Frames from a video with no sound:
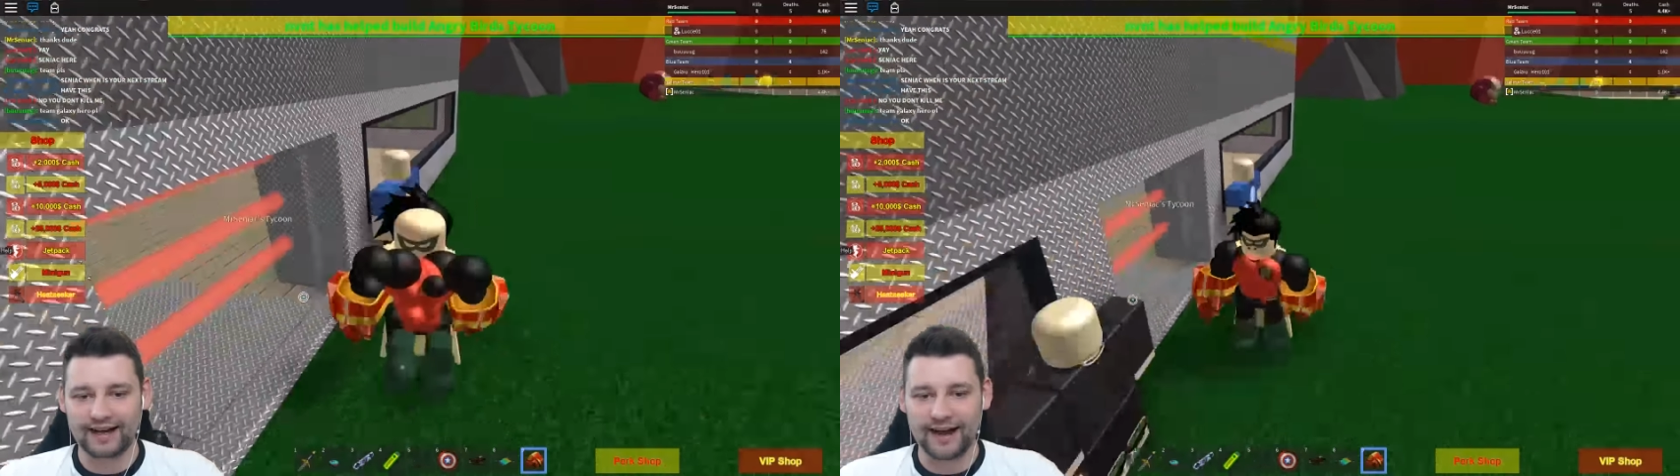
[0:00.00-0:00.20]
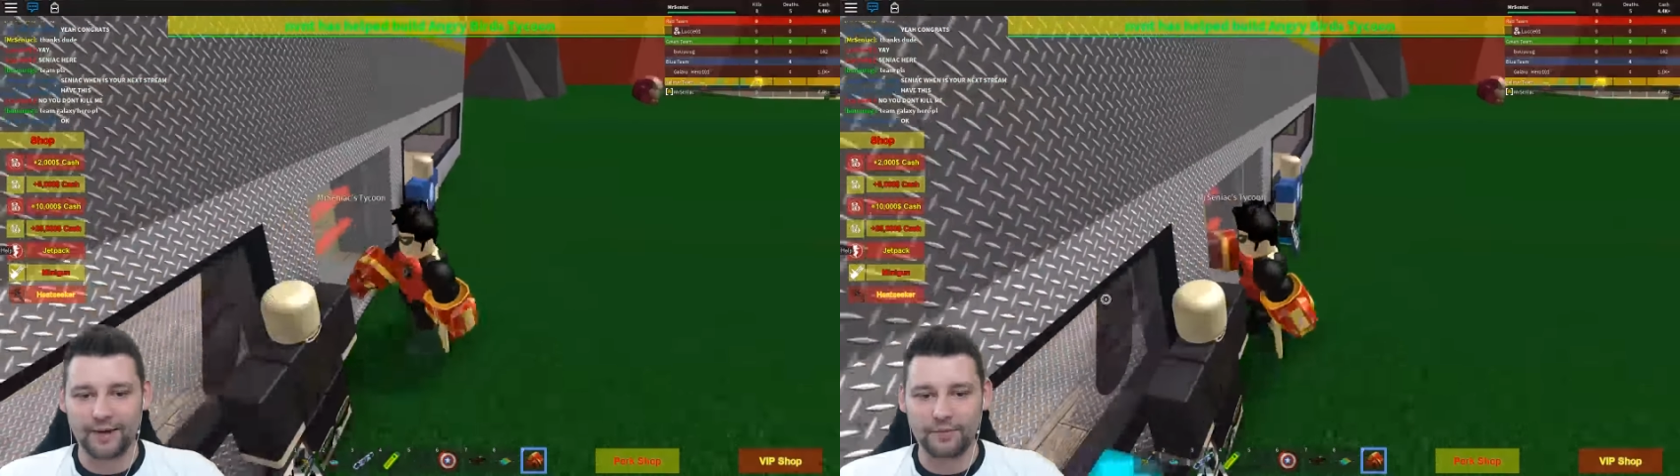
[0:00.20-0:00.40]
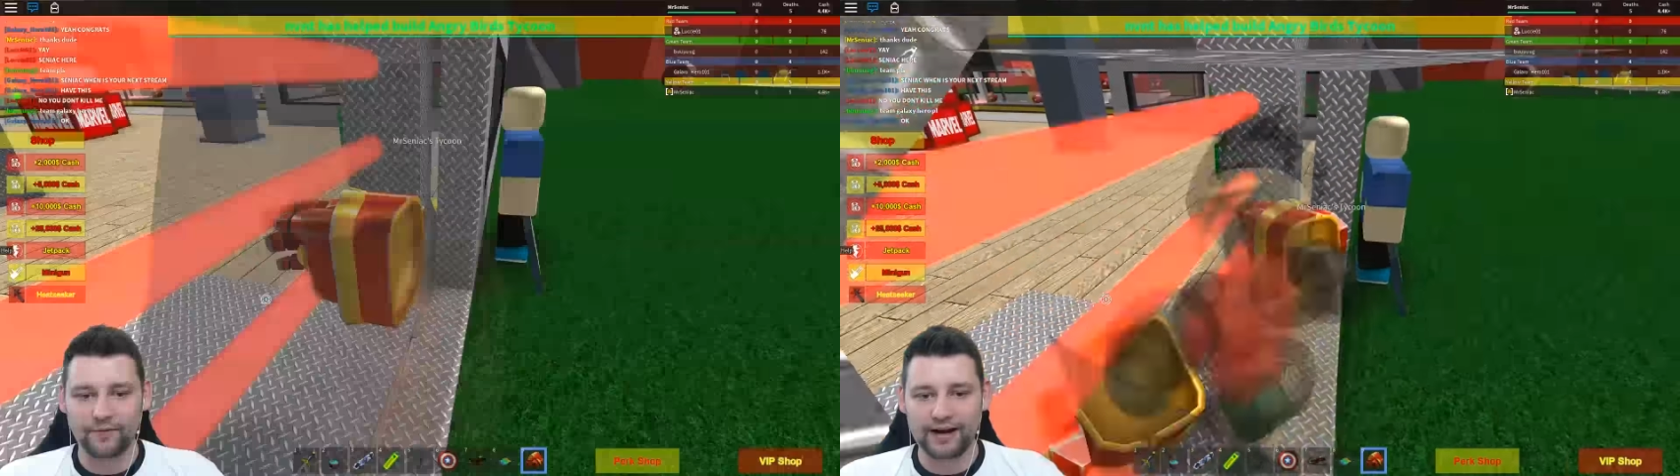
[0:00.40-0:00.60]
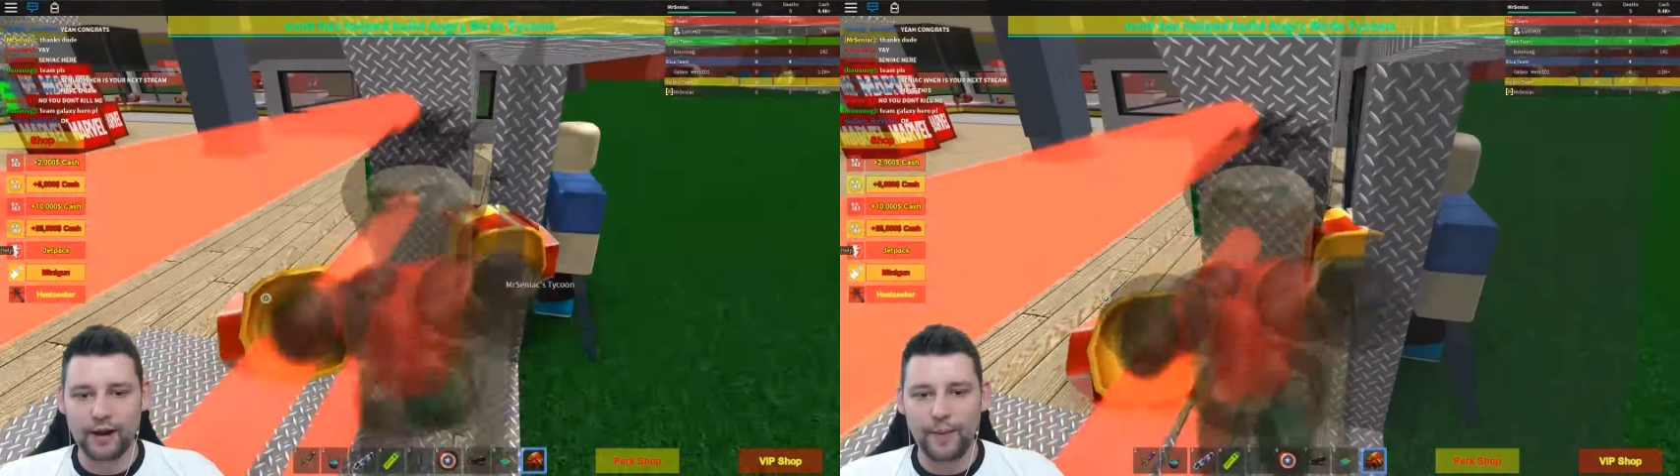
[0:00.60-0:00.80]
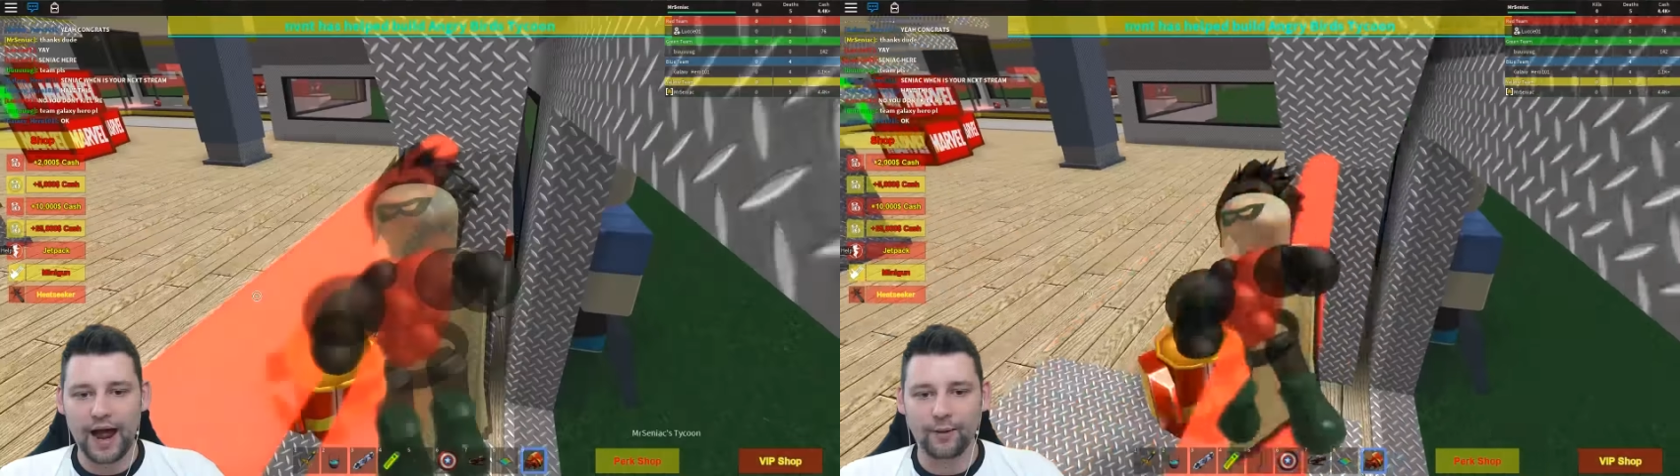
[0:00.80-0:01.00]
And we ran out
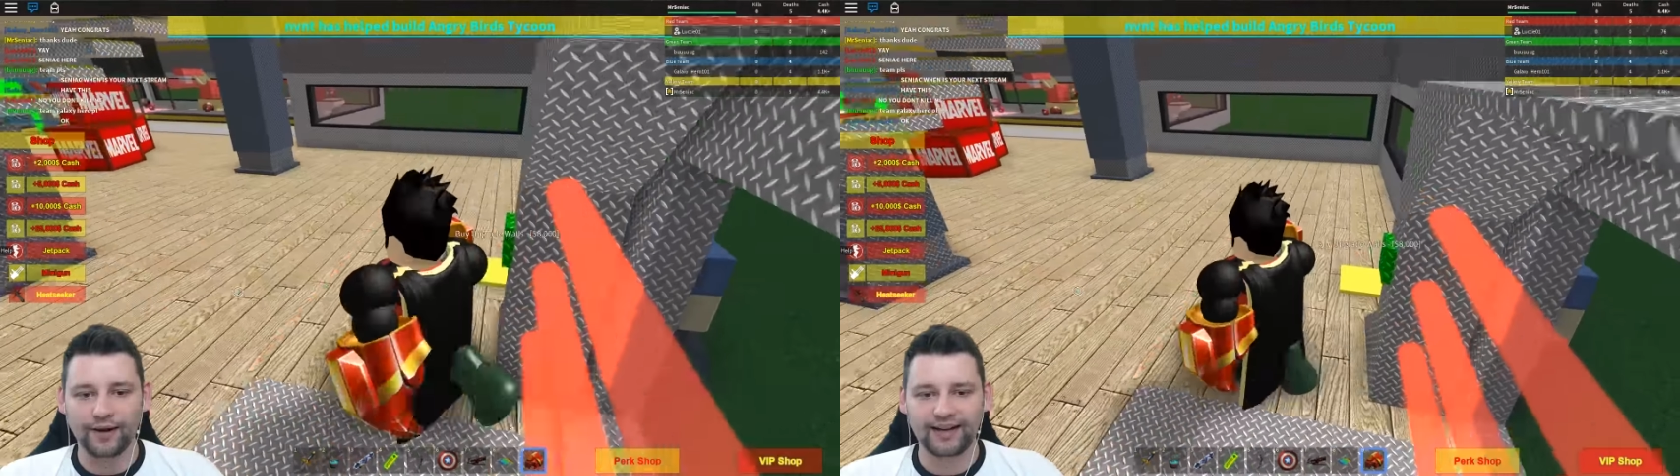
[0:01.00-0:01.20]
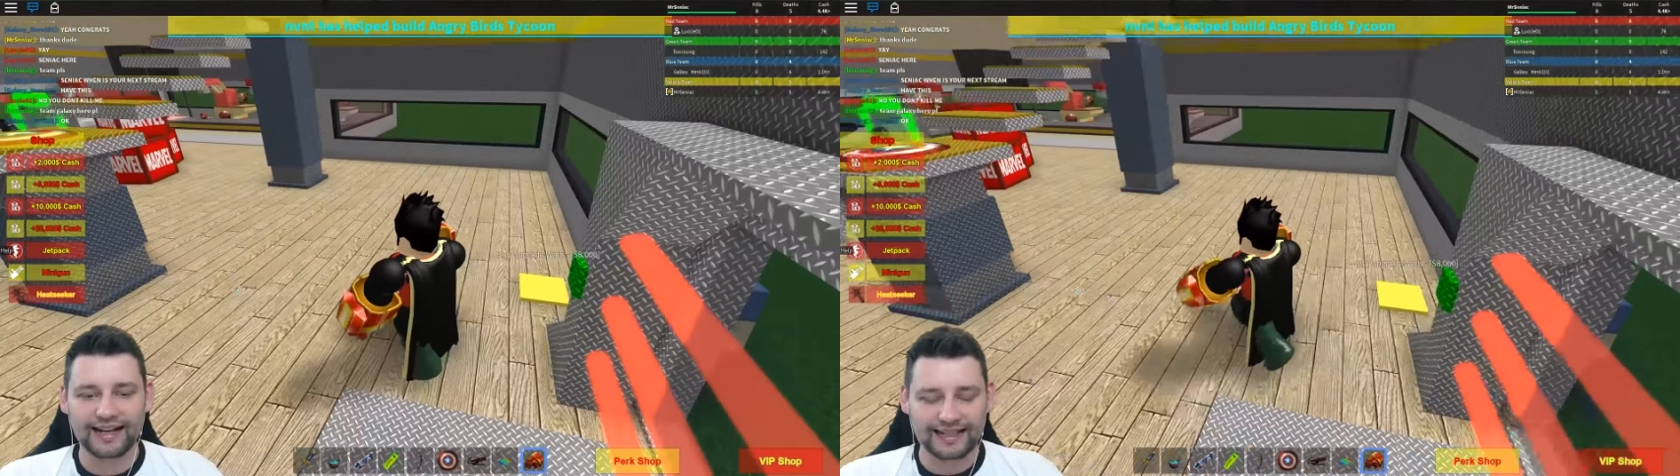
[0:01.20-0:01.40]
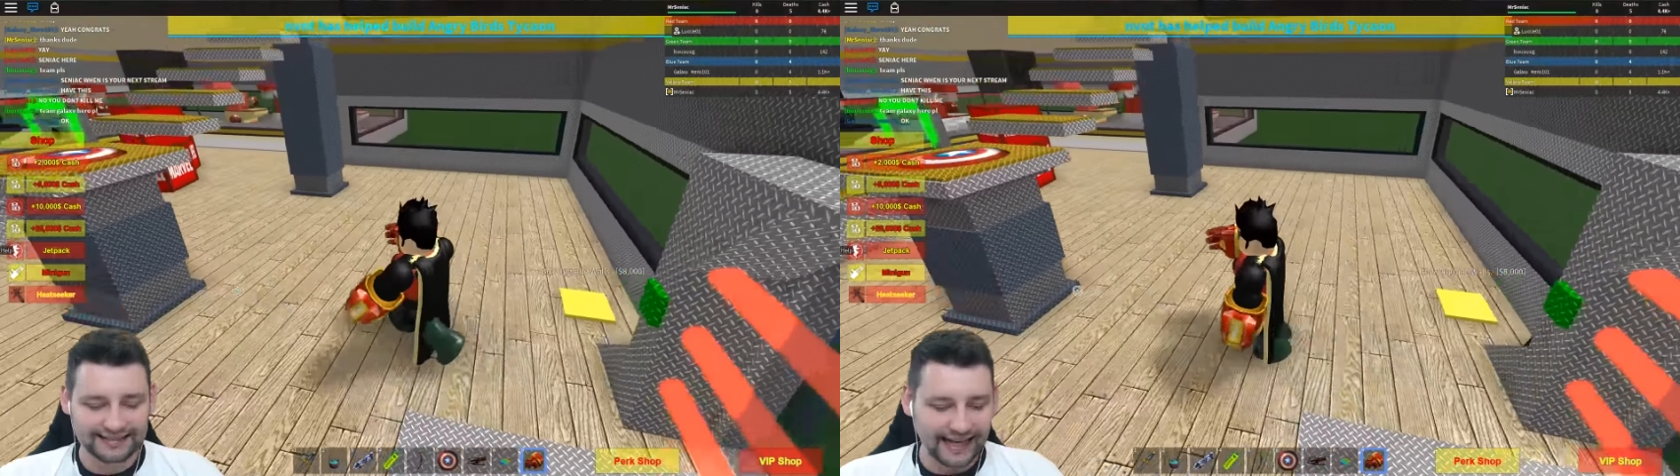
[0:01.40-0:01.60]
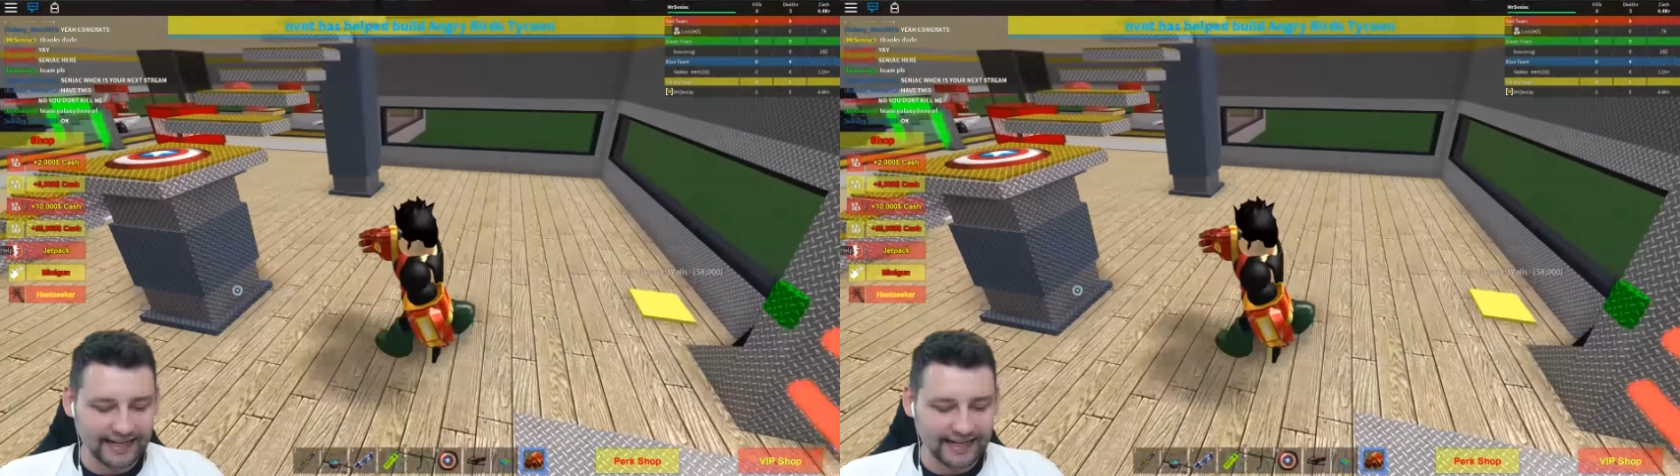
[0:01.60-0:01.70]
of power. That